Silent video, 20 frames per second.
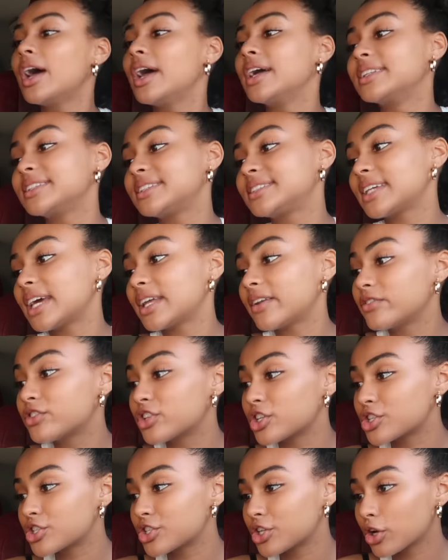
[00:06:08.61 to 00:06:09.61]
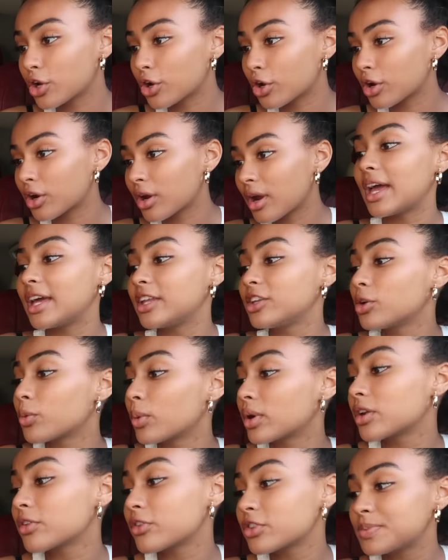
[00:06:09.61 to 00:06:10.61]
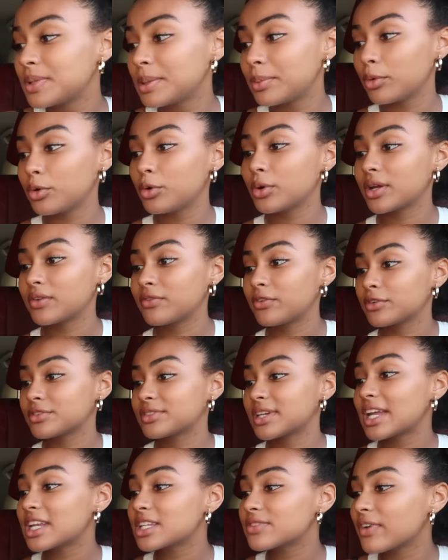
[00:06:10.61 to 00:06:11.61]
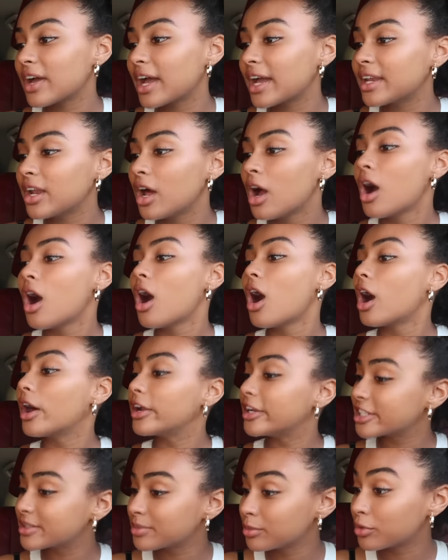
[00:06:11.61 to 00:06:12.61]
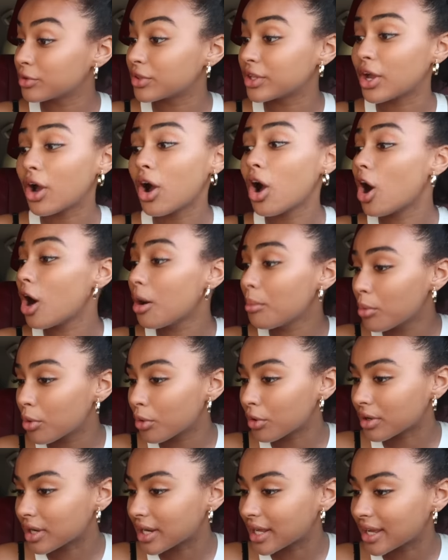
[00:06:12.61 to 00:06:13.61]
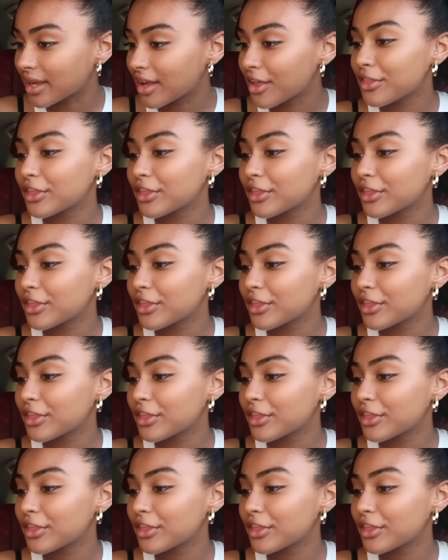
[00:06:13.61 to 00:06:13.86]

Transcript: instead of just sugar, and you're one of those people who can feel satisfied on a smoothie all morning,